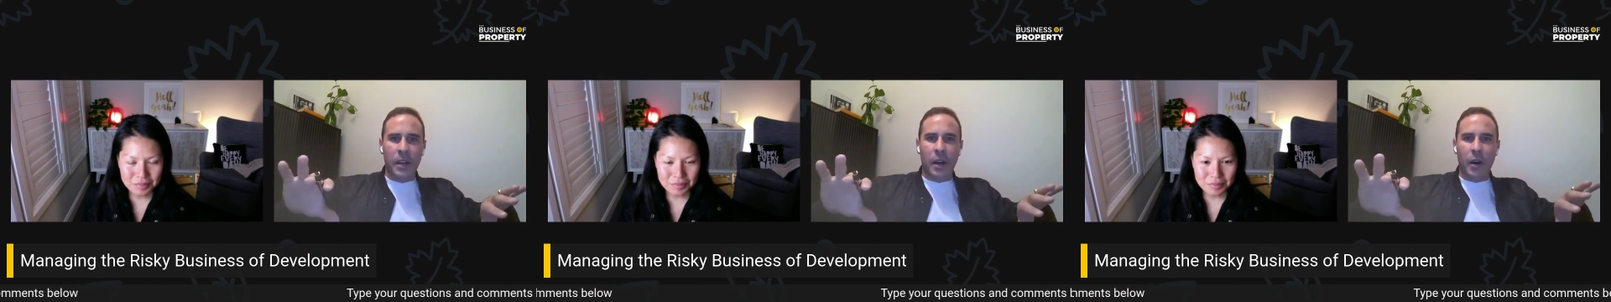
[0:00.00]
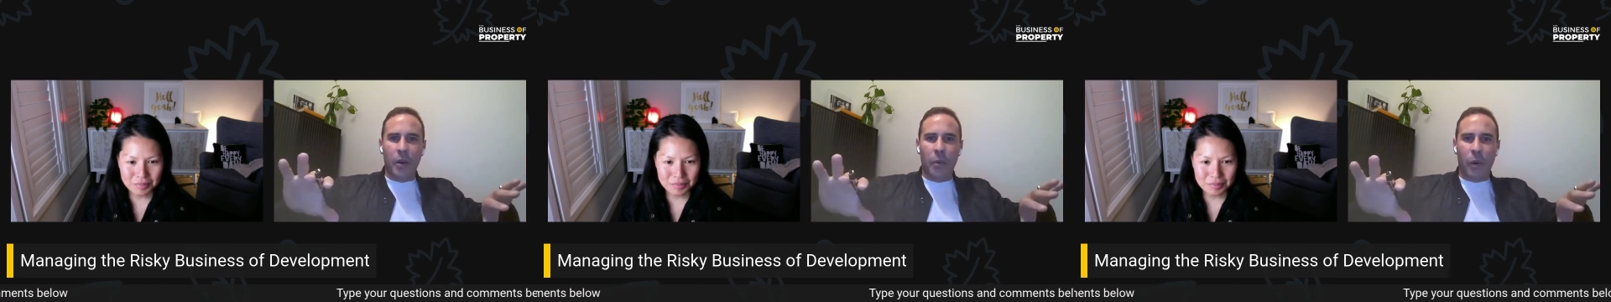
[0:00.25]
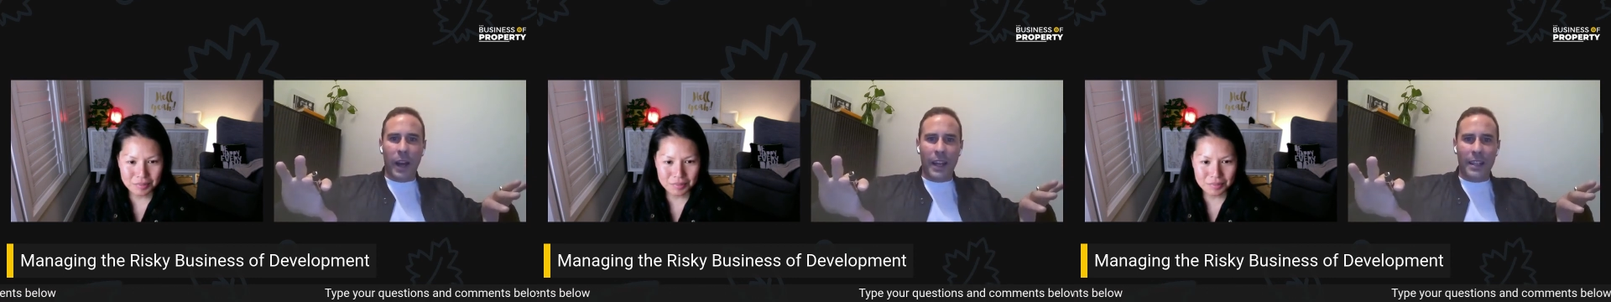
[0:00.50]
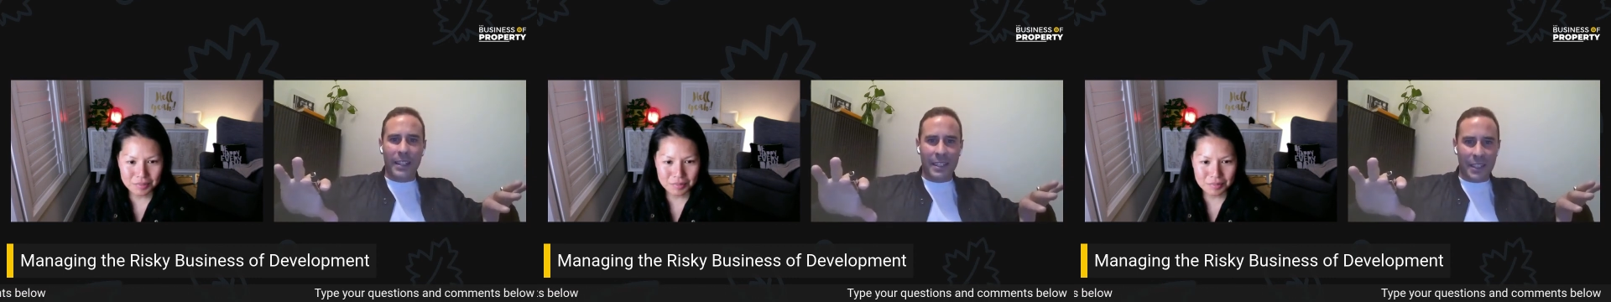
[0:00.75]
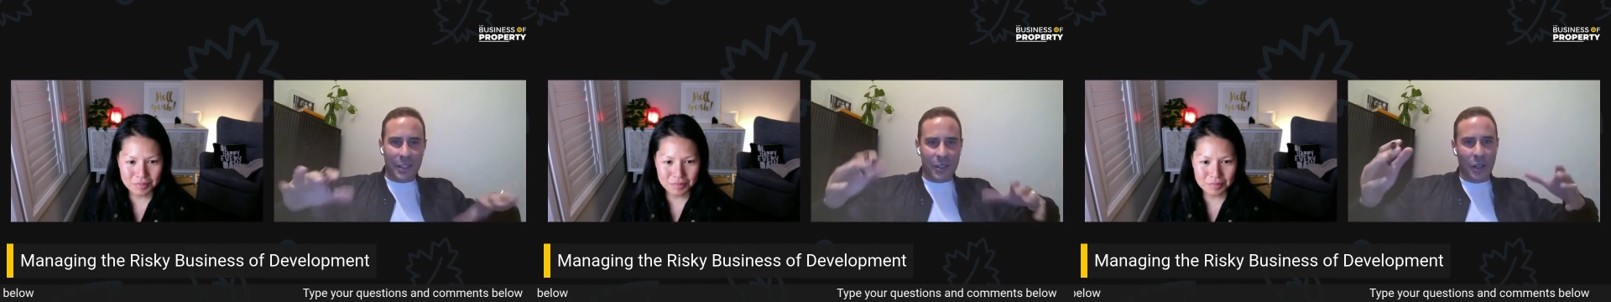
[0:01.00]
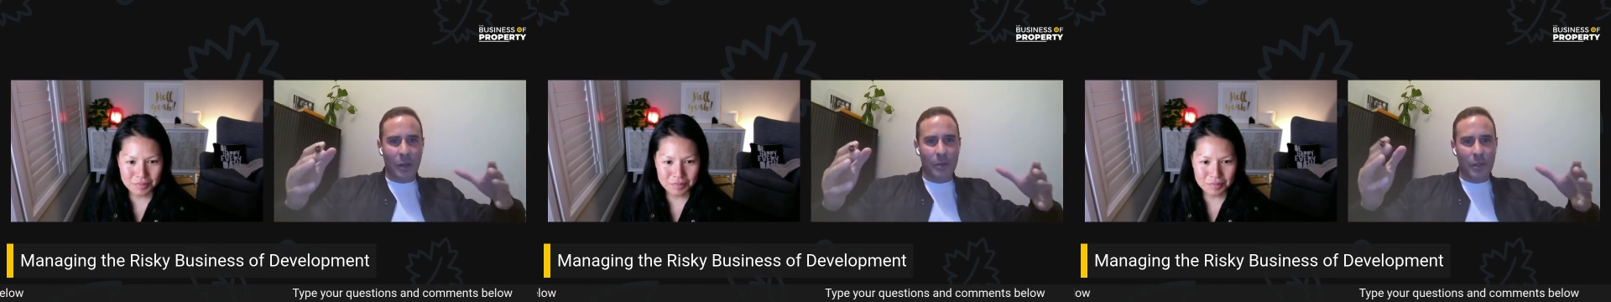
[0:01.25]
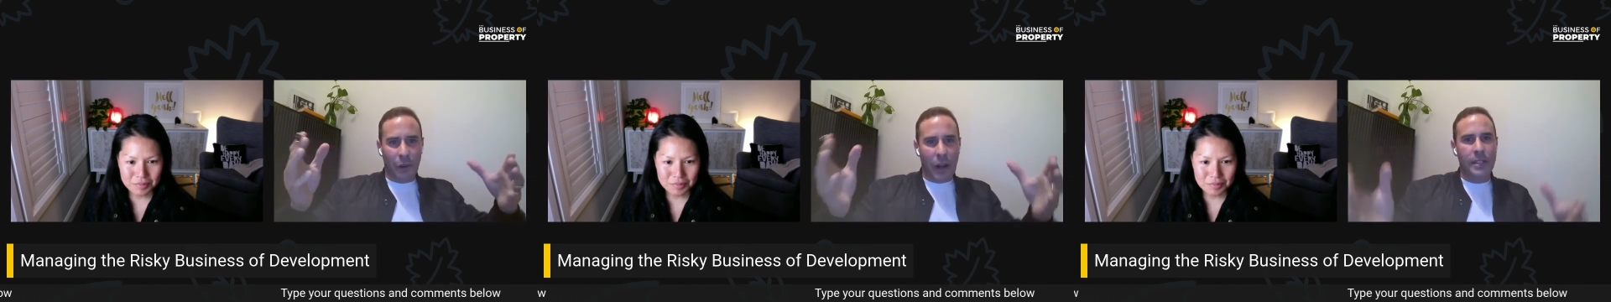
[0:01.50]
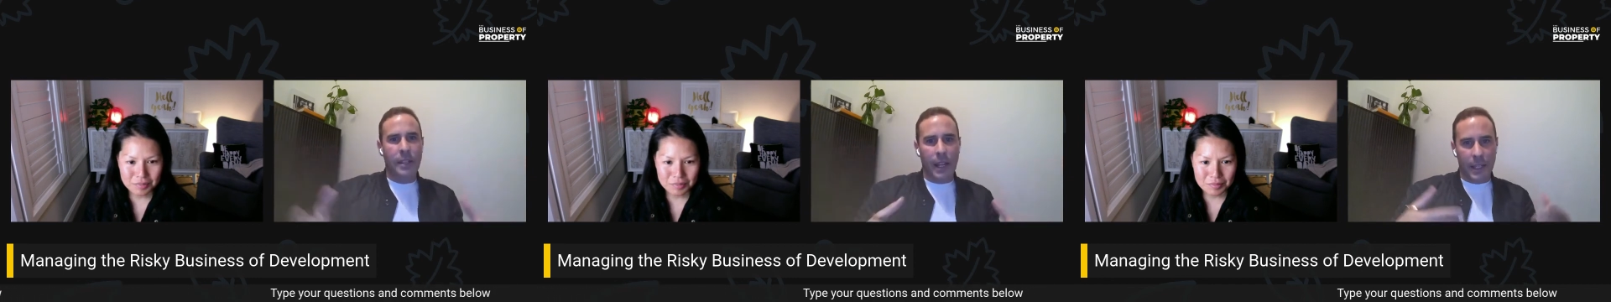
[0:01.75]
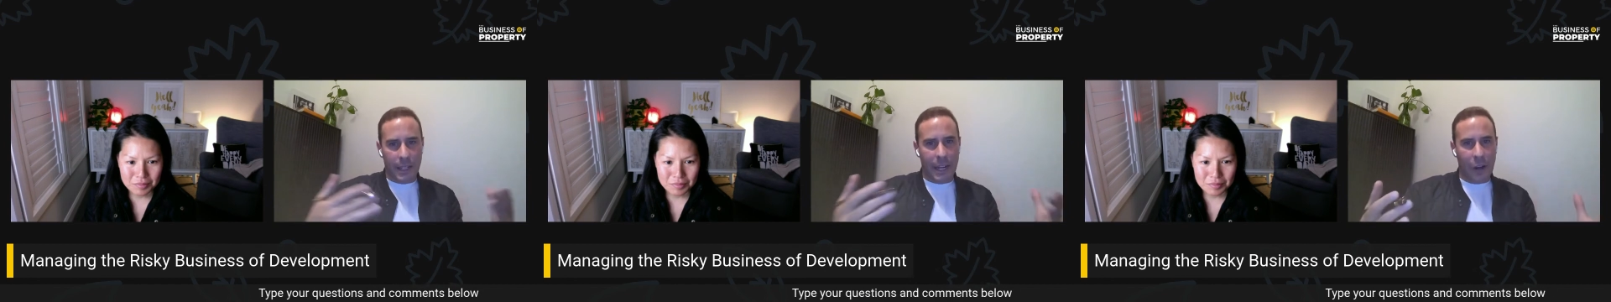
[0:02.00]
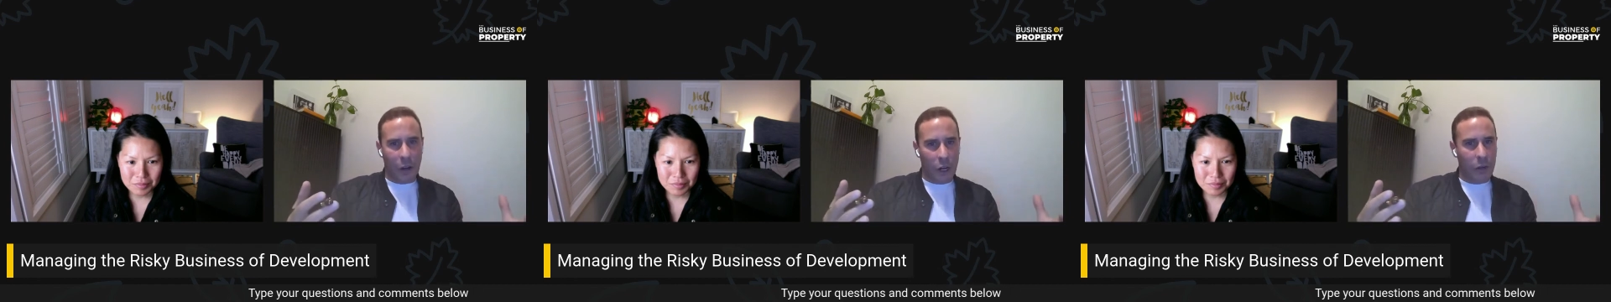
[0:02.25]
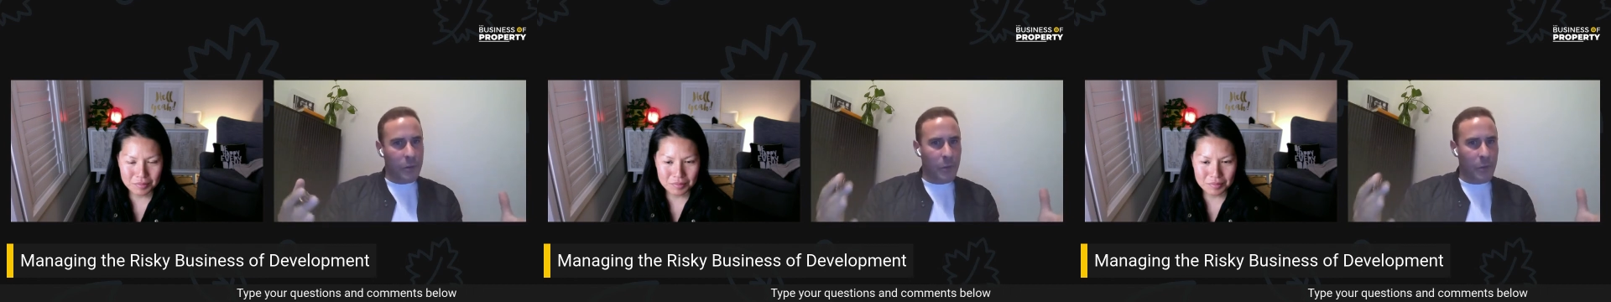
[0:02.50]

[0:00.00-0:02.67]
Speaker 1: away in terms of isolating in our homes.